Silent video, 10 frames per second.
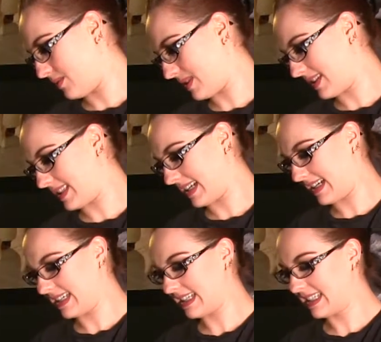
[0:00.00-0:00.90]
what it's
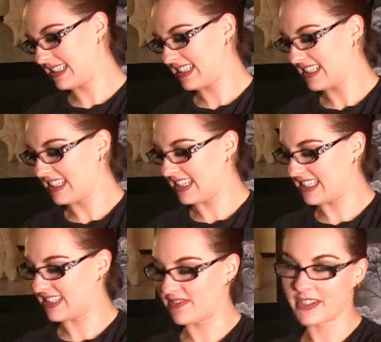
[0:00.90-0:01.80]
like. It's
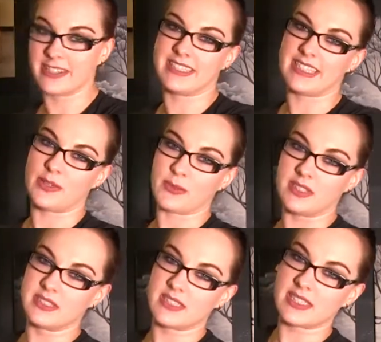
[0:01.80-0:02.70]
the fun
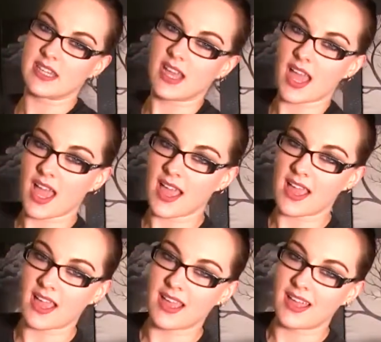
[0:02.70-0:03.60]
sequins.
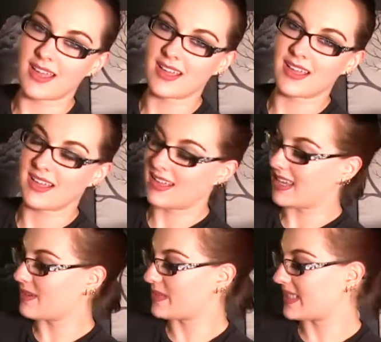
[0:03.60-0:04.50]

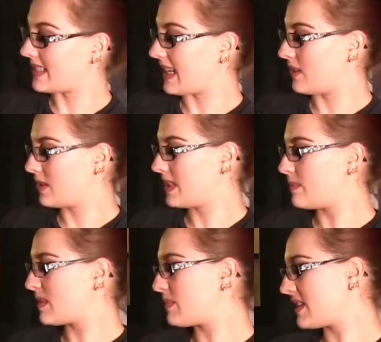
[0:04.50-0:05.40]
It was a
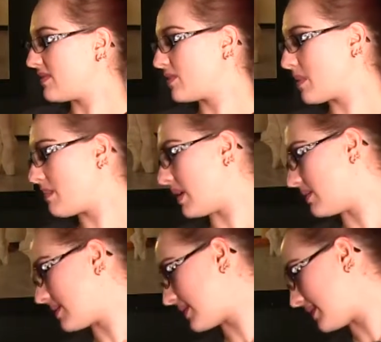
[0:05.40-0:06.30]
Christmas present to my
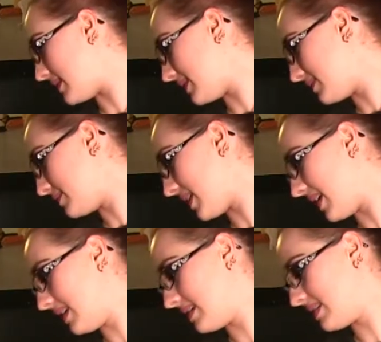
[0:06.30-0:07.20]
parents this year,
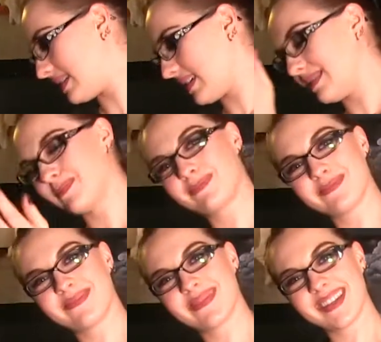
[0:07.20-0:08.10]
and
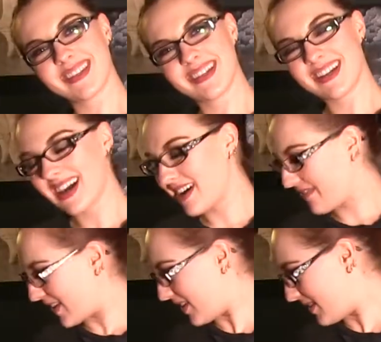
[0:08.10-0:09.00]
I
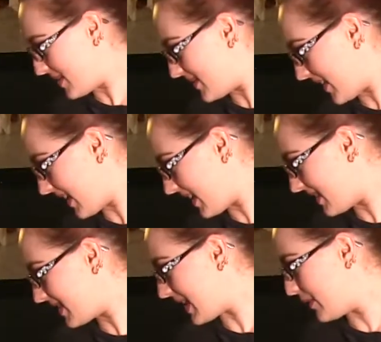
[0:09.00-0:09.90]
figured it was fitting,
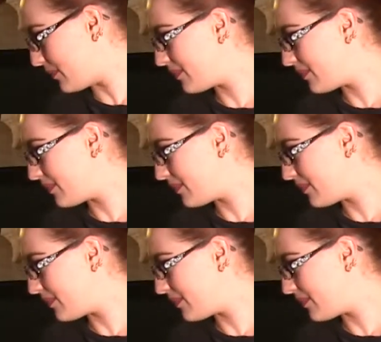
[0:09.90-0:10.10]
so.